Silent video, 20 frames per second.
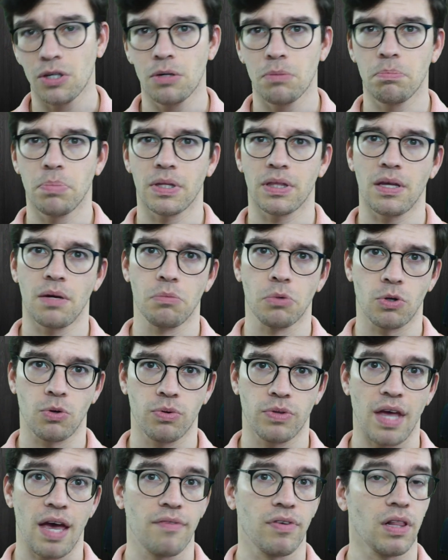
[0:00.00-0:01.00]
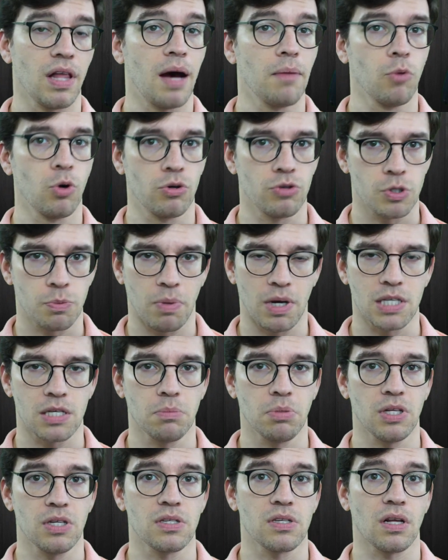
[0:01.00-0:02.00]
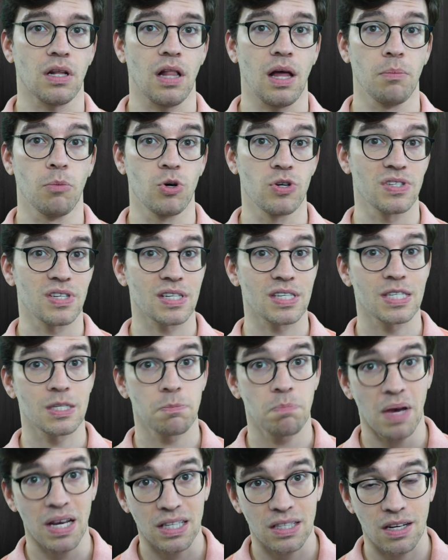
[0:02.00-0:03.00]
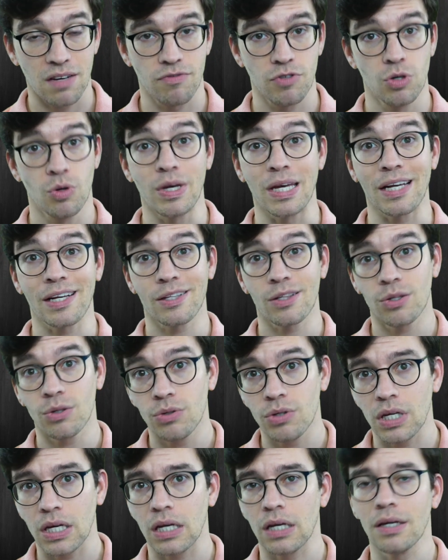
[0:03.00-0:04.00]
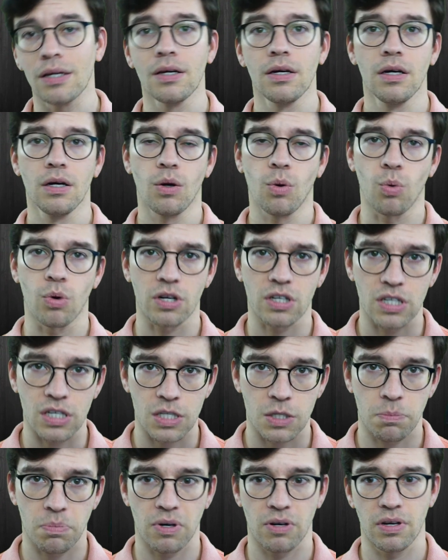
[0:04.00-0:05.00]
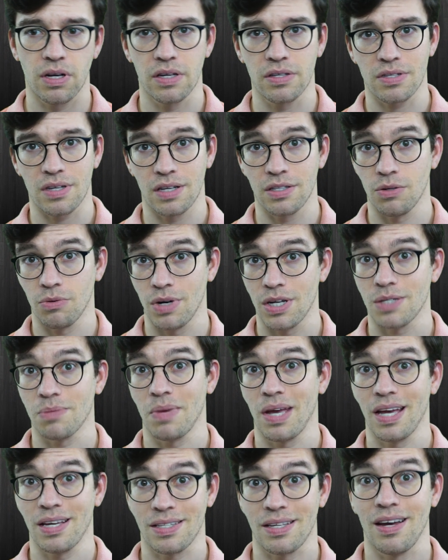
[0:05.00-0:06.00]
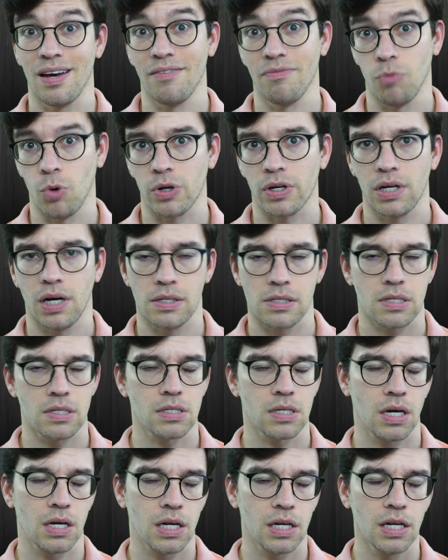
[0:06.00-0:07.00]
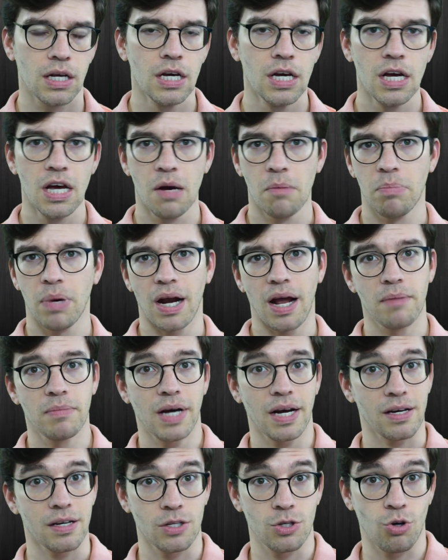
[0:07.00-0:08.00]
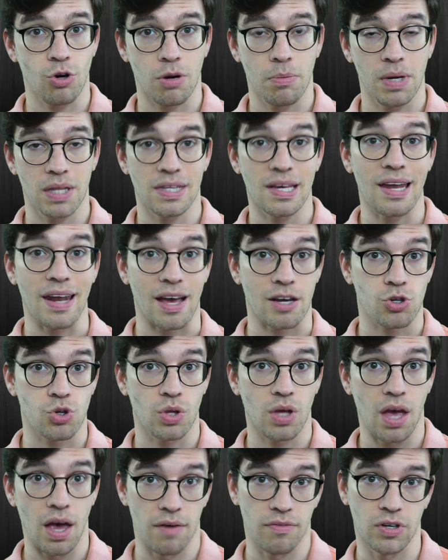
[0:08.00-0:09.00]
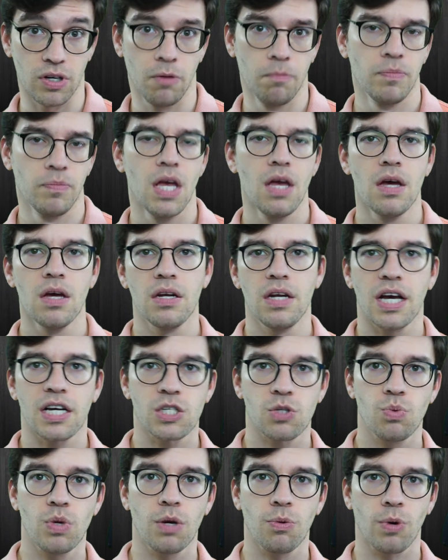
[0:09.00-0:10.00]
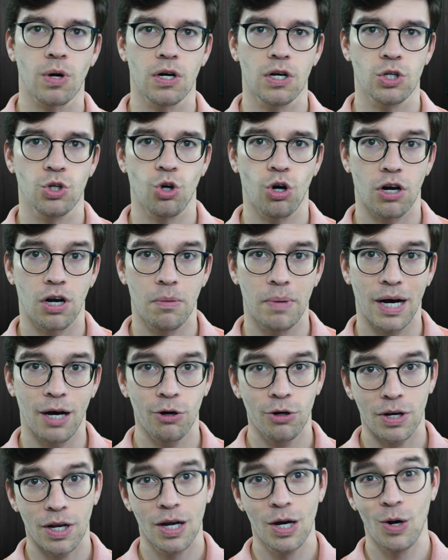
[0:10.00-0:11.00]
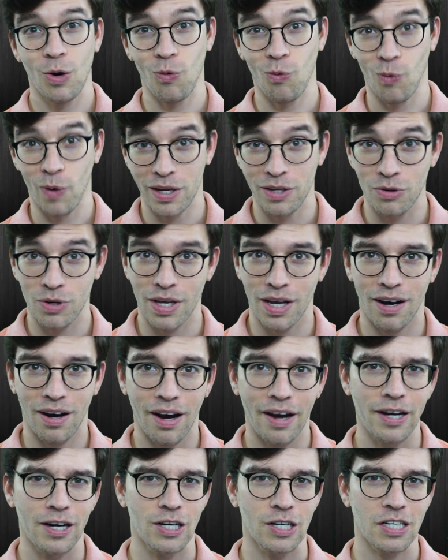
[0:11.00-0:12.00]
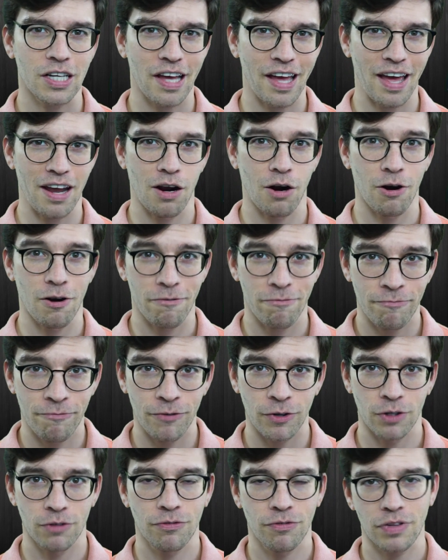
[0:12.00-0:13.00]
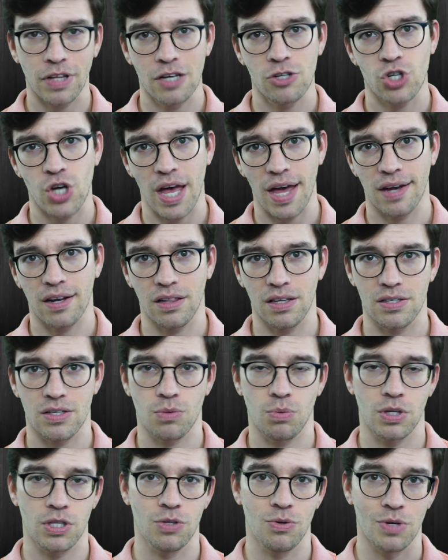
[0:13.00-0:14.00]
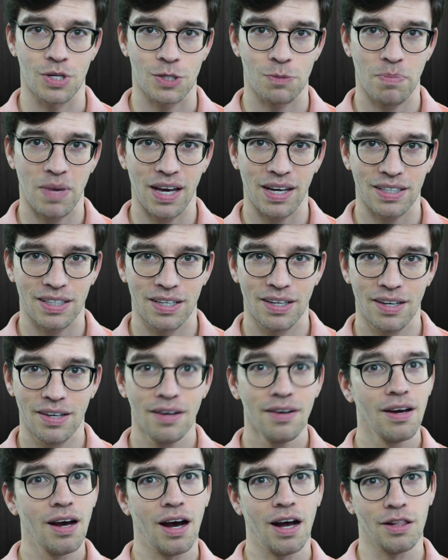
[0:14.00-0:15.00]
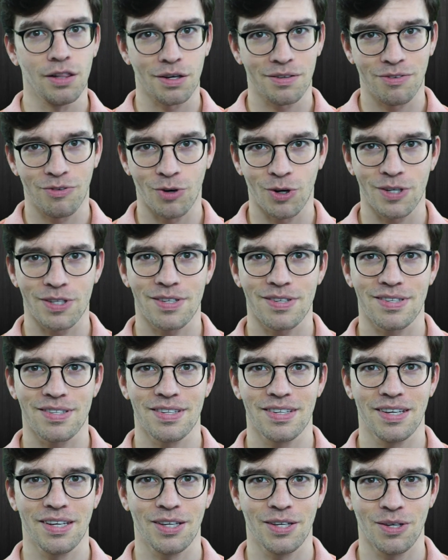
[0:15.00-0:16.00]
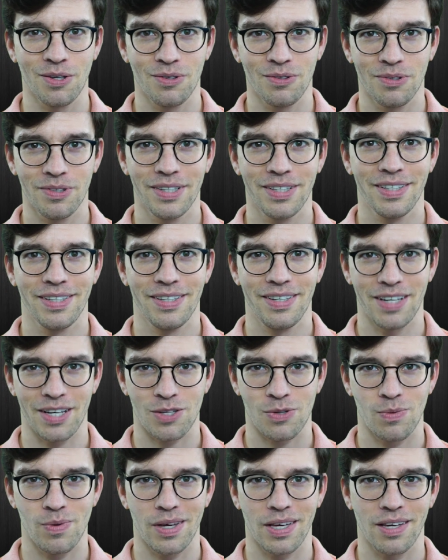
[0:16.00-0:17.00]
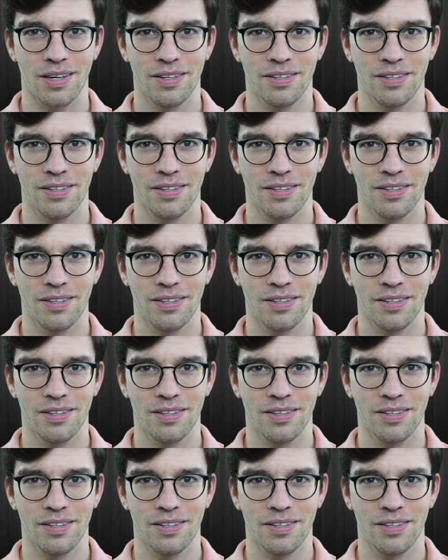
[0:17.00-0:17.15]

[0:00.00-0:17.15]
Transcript: but they have a lot more responsibilities and a lot more is expected of you, including work experience, and your resume has to have more content on it. But I'm not going to talk about that actually ever. Next week, we're going to talk about when you get hired and our full-fledged analyst, what to expect. I look forward to seeing you next week.